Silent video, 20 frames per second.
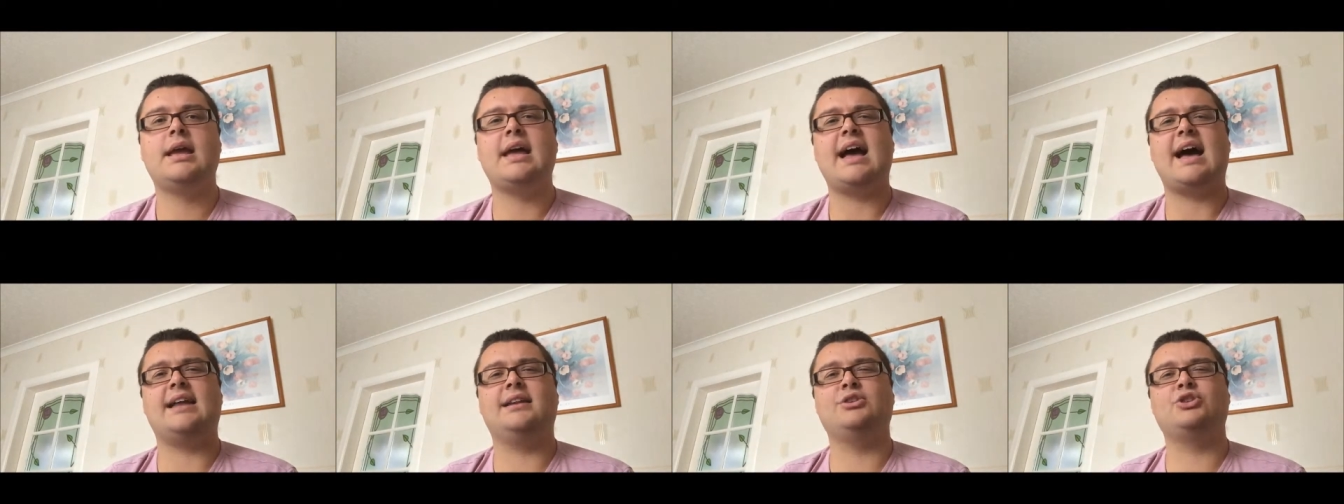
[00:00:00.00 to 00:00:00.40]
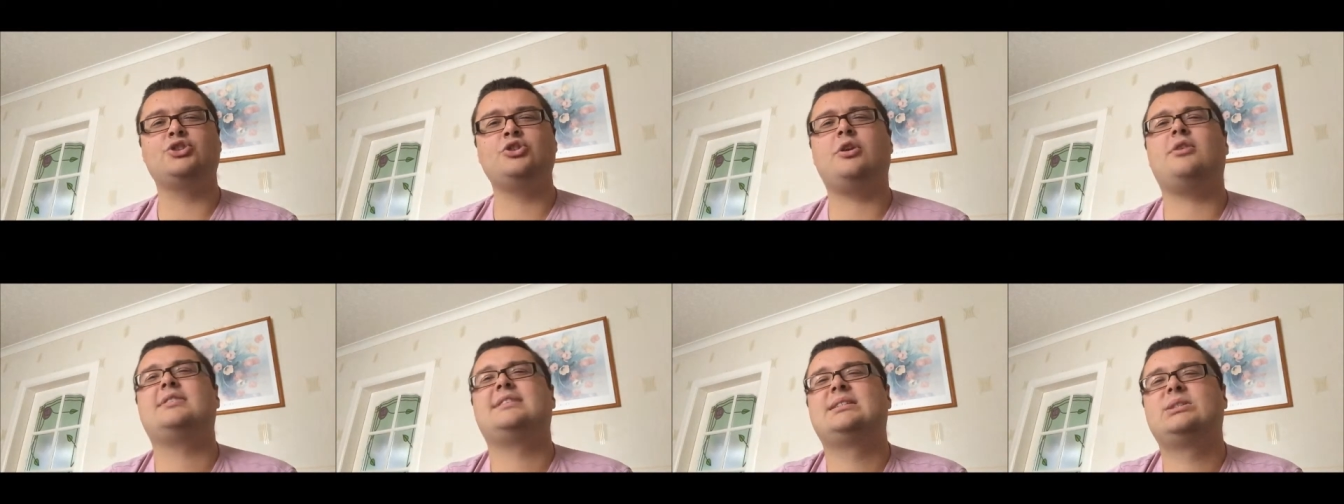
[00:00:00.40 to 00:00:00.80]
and it's
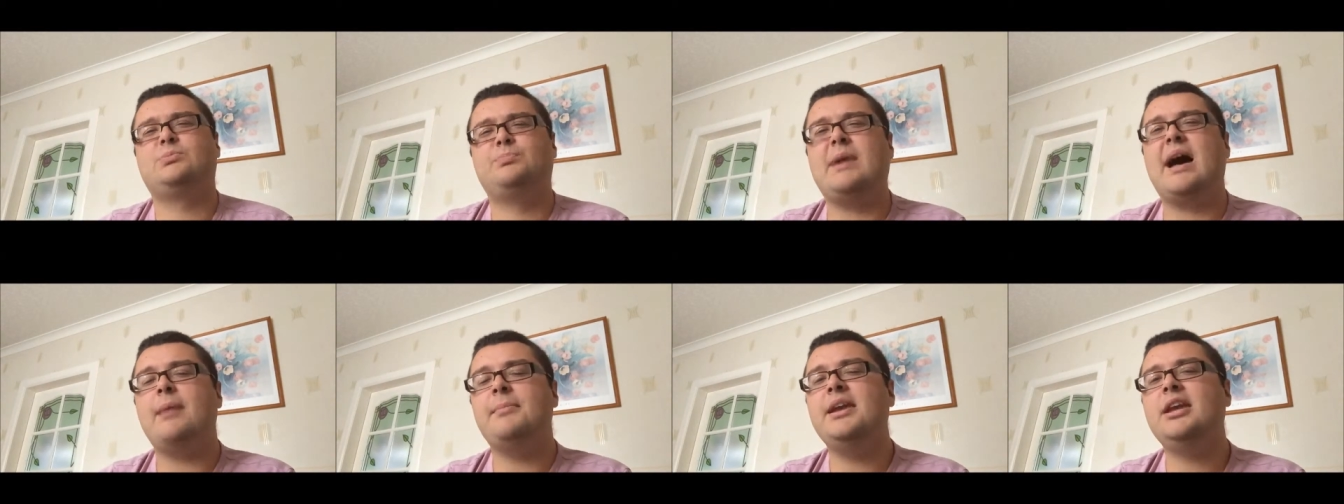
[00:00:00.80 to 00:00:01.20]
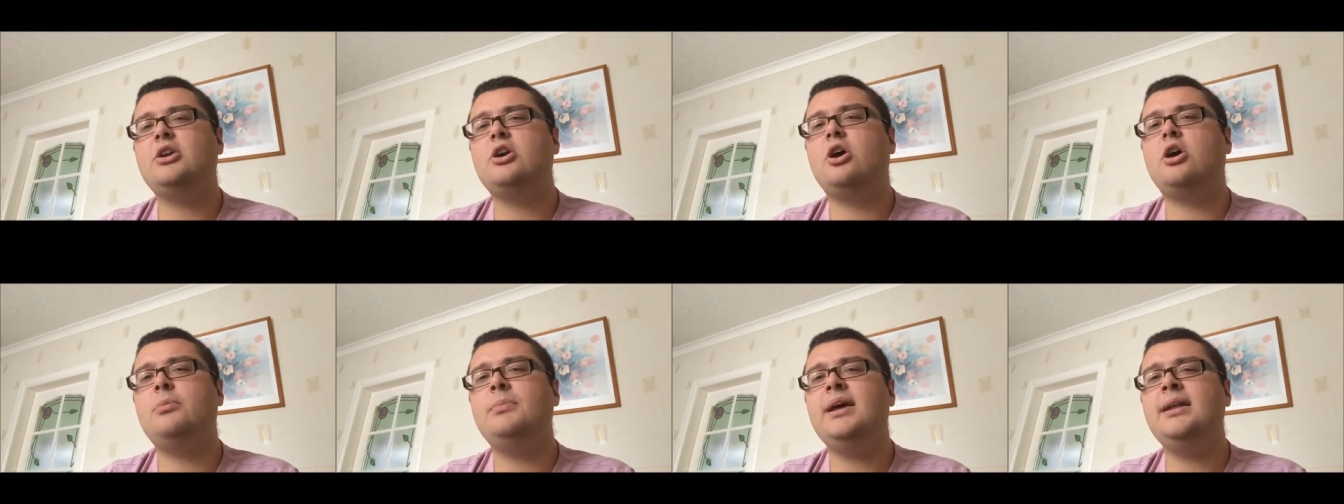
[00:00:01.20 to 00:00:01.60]
not a spammy
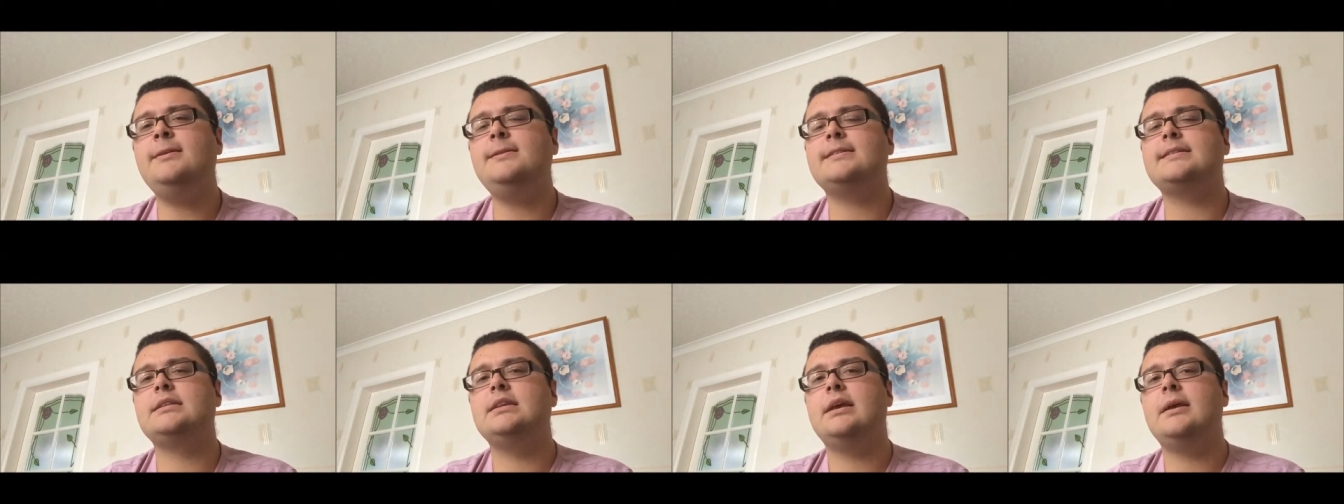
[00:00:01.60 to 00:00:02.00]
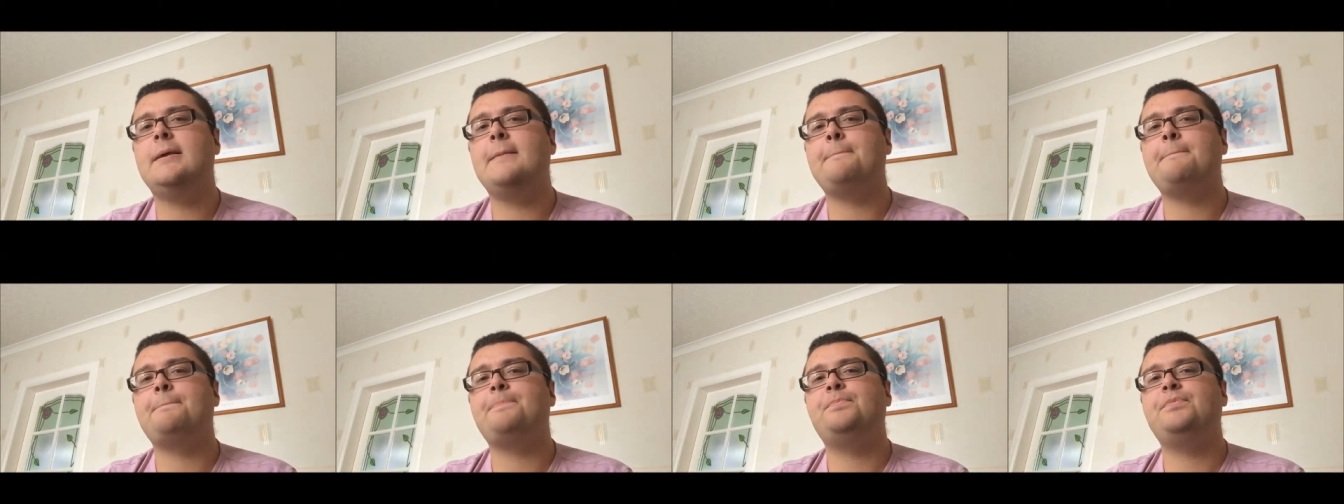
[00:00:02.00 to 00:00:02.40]
comment,
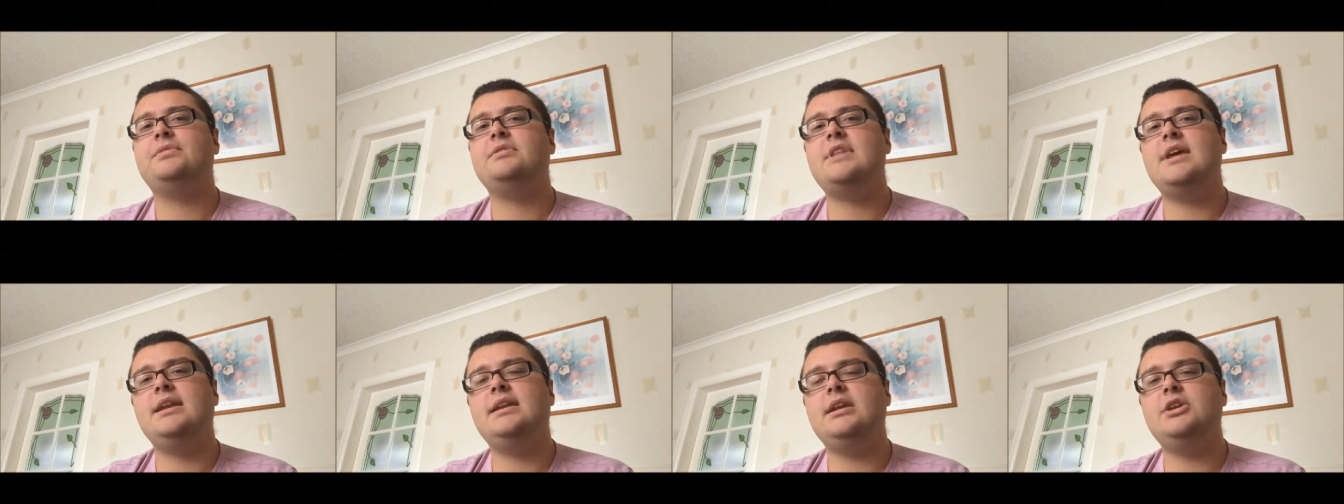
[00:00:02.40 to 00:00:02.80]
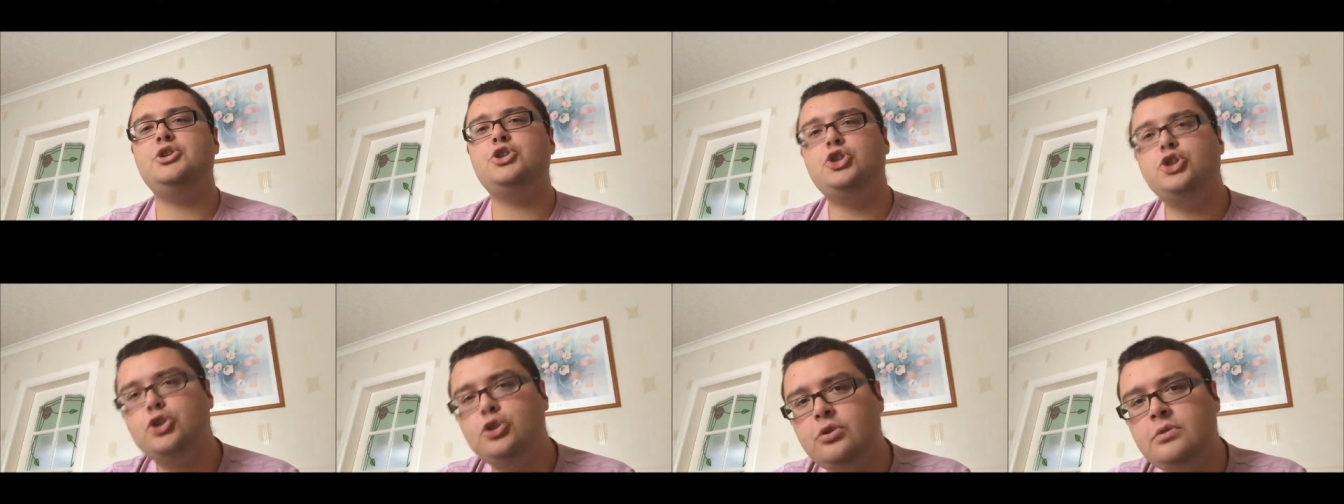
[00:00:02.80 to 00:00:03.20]
then it
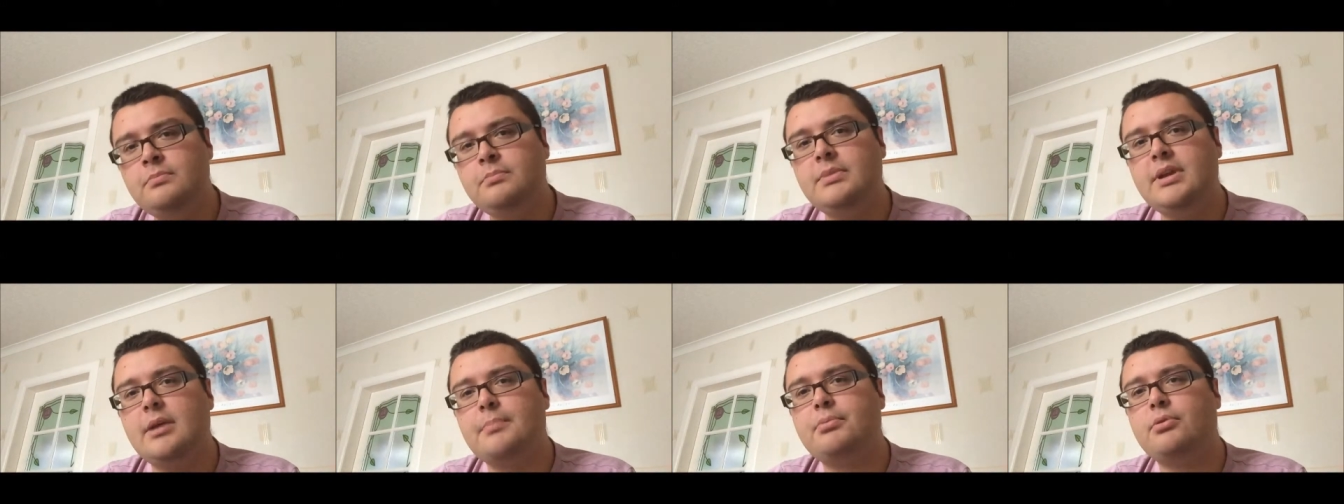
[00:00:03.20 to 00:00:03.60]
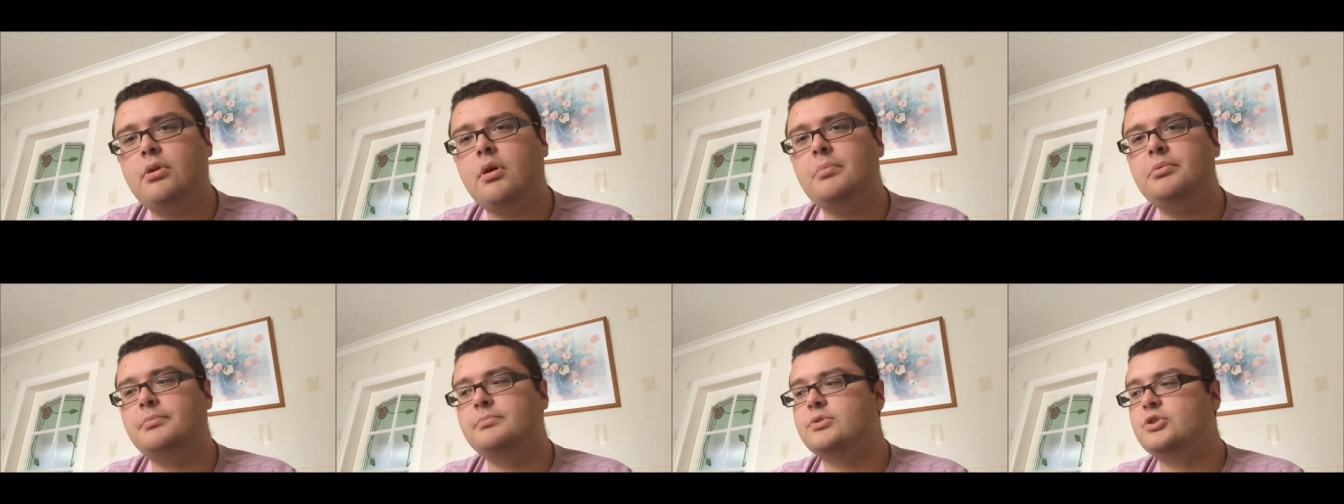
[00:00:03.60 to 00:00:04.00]
shouldn't be a
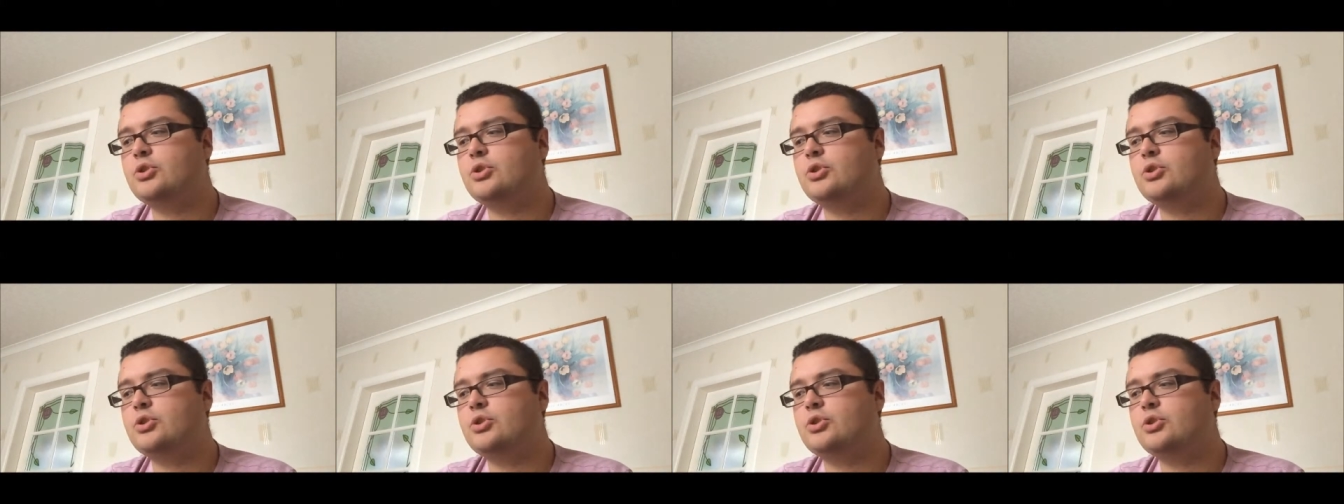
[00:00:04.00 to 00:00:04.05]
problem.